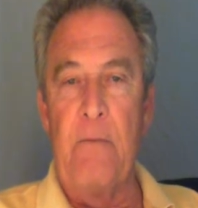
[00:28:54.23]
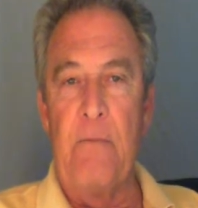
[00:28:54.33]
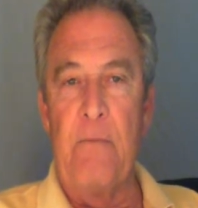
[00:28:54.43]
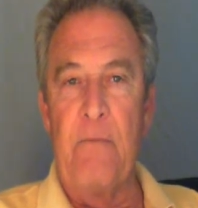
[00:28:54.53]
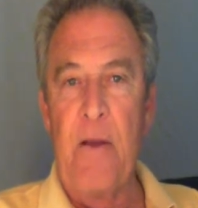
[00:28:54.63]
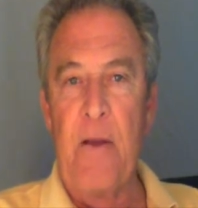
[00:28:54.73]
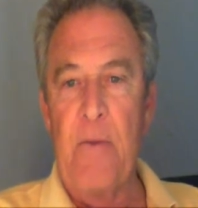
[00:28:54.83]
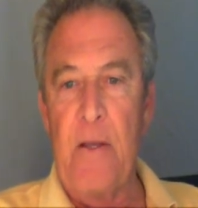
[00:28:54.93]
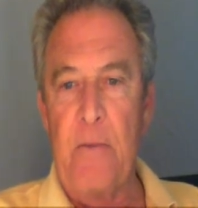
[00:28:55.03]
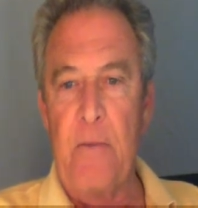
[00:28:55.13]

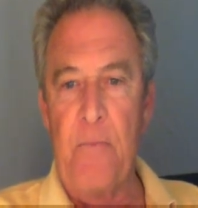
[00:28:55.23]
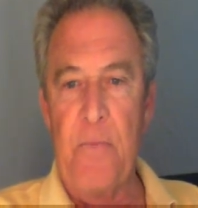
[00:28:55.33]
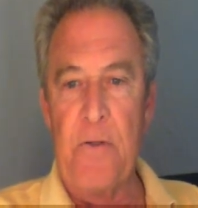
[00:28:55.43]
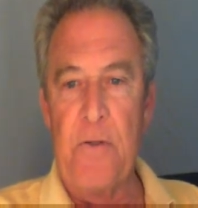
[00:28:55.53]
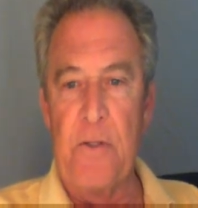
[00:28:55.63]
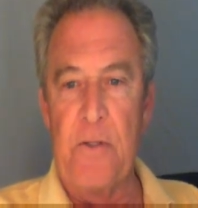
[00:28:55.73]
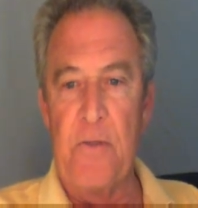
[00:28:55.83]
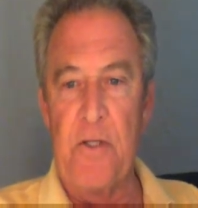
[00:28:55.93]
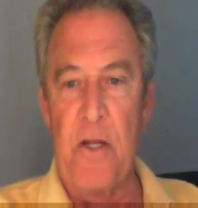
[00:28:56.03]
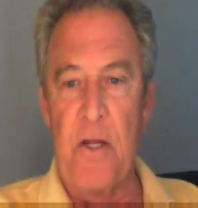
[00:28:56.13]
framing system
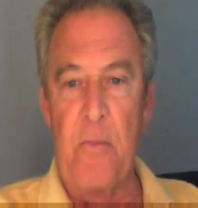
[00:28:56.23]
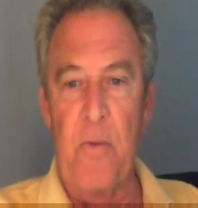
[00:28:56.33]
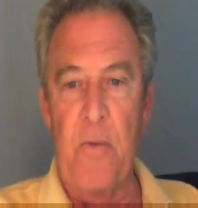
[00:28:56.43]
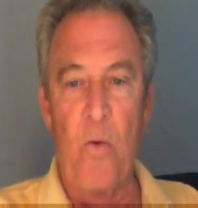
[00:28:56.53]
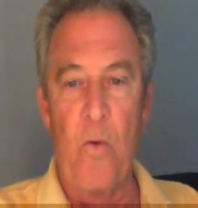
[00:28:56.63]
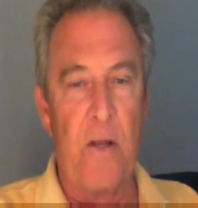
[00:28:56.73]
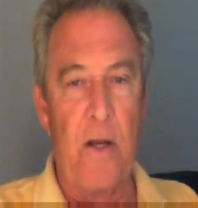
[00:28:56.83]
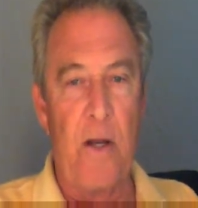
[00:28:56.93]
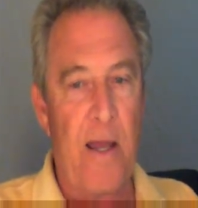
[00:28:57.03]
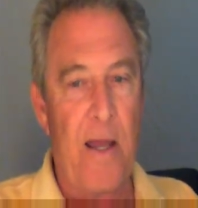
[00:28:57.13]
set up, and one of the
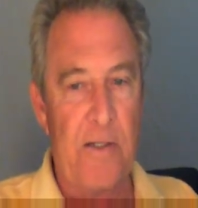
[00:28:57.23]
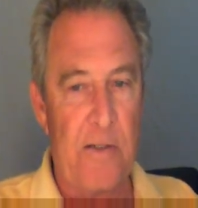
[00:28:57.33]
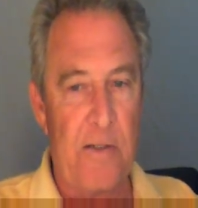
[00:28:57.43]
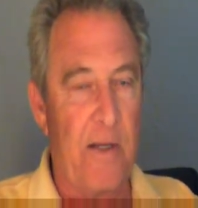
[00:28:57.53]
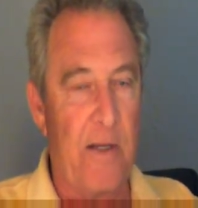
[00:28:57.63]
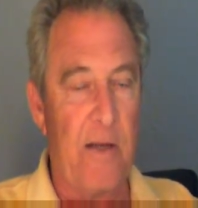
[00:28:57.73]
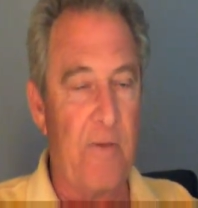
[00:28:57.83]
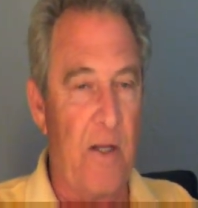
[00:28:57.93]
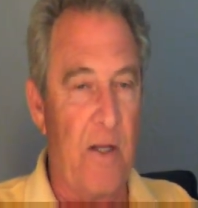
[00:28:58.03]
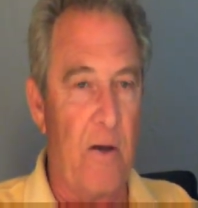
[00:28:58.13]
lights is going to have
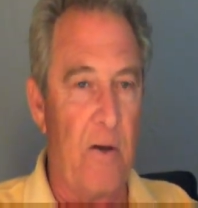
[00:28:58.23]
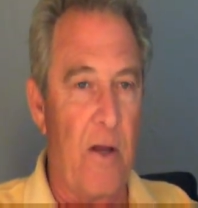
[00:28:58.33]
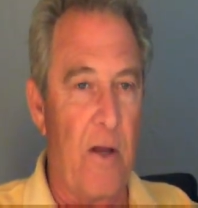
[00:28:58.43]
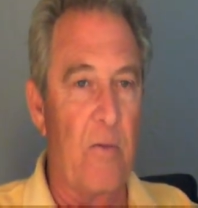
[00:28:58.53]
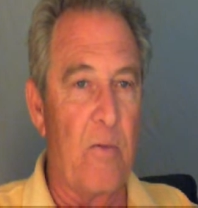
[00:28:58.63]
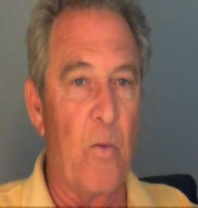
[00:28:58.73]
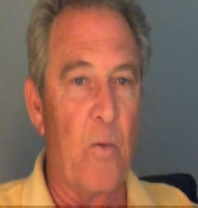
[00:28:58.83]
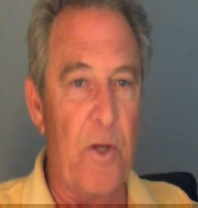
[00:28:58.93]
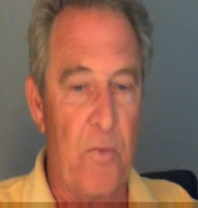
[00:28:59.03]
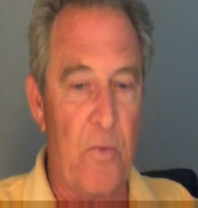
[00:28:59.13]
an operable
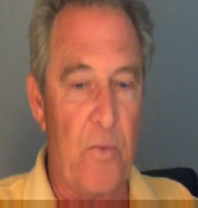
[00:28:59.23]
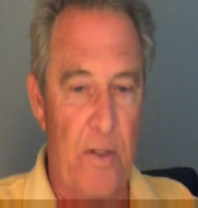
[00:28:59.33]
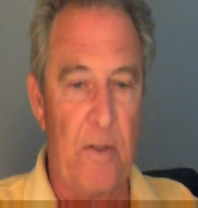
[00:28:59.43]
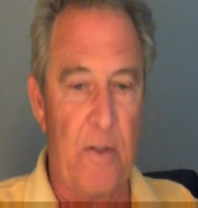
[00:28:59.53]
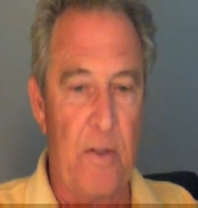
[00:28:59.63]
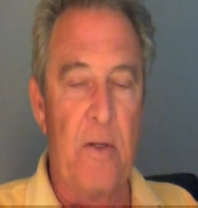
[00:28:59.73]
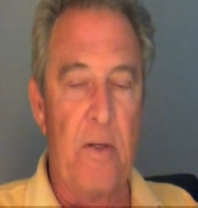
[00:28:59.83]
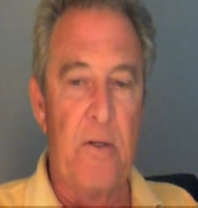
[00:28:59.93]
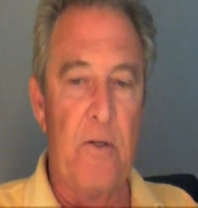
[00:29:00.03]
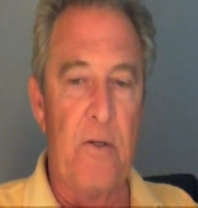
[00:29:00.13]
window in it.
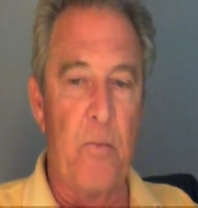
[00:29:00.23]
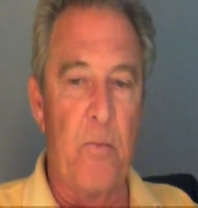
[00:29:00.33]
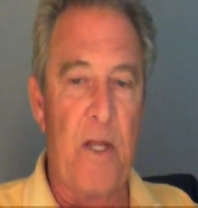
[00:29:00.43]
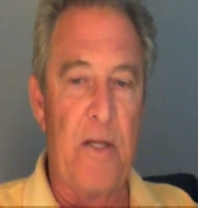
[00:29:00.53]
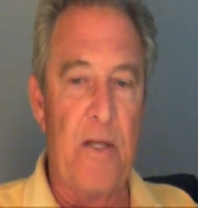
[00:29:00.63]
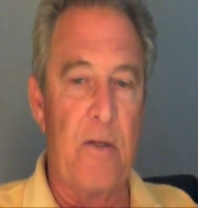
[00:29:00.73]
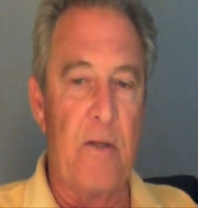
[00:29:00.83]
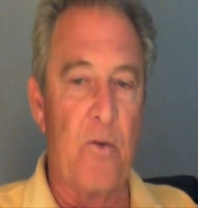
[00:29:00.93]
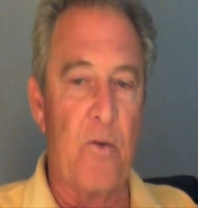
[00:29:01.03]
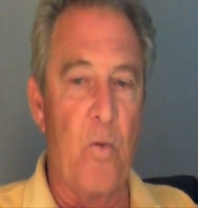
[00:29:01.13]
So you can place it,
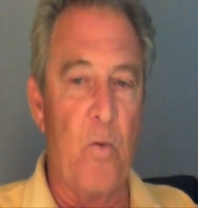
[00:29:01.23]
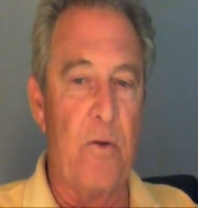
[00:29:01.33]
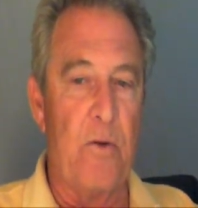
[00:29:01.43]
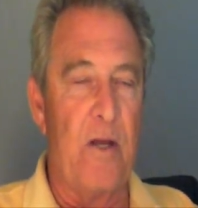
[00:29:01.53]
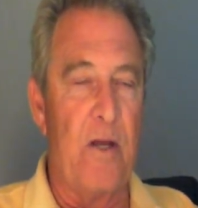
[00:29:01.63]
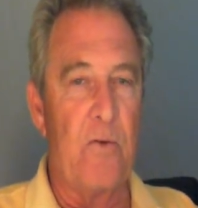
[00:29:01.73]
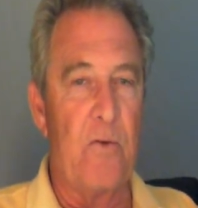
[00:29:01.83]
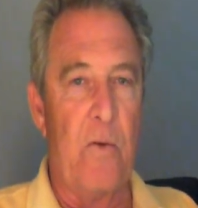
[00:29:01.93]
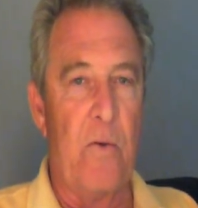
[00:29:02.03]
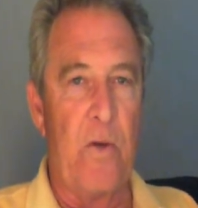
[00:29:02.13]
there's a window there, so
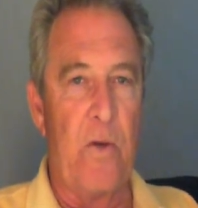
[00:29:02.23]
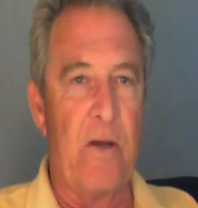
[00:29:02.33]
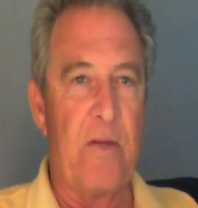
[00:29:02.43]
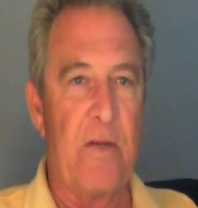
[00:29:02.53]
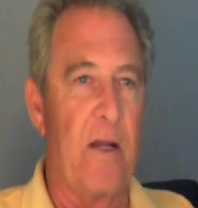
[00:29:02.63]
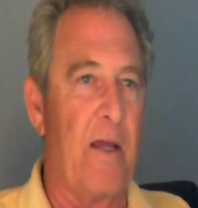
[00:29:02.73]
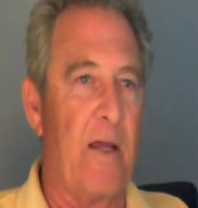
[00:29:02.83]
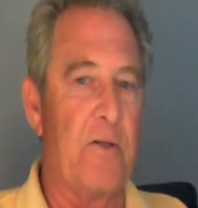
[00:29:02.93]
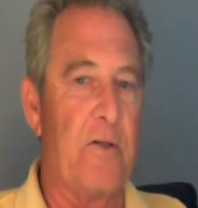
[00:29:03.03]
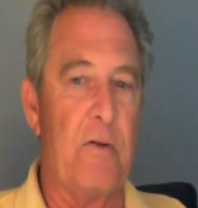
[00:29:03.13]
it won't count that
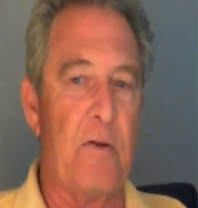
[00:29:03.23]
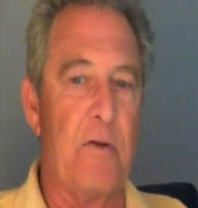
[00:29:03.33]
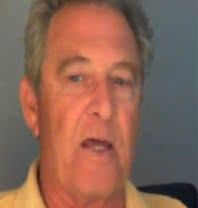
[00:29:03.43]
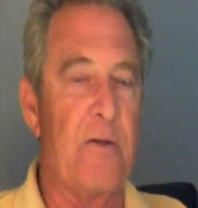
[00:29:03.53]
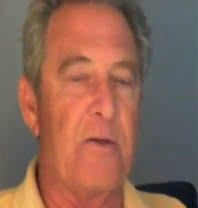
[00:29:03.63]
glass to your glass